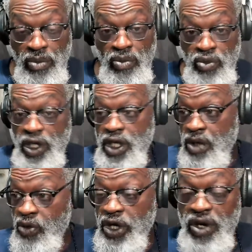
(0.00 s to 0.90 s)
we
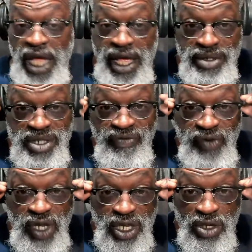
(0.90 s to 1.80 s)
will have some
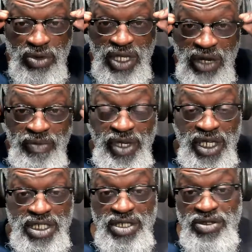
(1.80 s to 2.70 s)
video that'll be
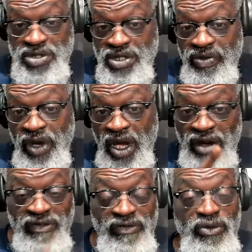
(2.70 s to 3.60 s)
exclusive
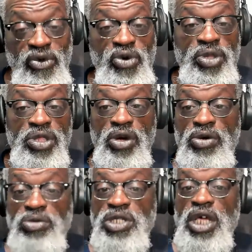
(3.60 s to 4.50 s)
for
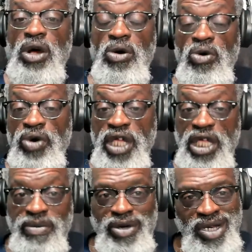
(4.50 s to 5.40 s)
those that are on the
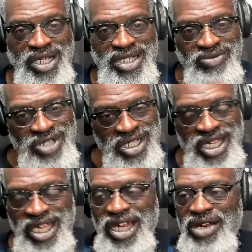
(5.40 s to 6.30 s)
email list. And once
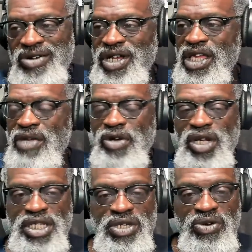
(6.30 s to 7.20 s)
again, to get on the email
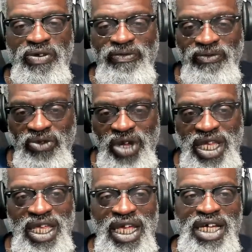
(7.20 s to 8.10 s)
list, go to
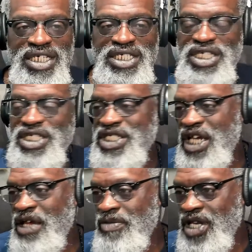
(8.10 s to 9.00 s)

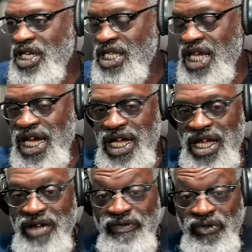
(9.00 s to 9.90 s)
freegnjmedia.com.
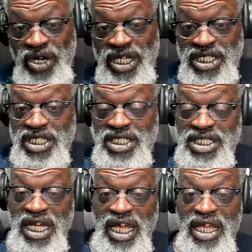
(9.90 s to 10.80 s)

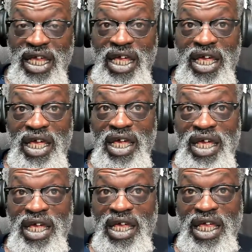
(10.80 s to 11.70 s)
Freegnj
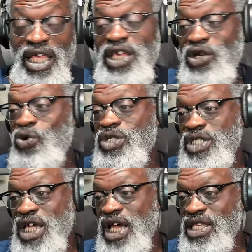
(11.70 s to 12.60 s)

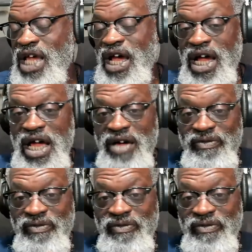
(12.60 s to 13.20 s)
ecourse.com,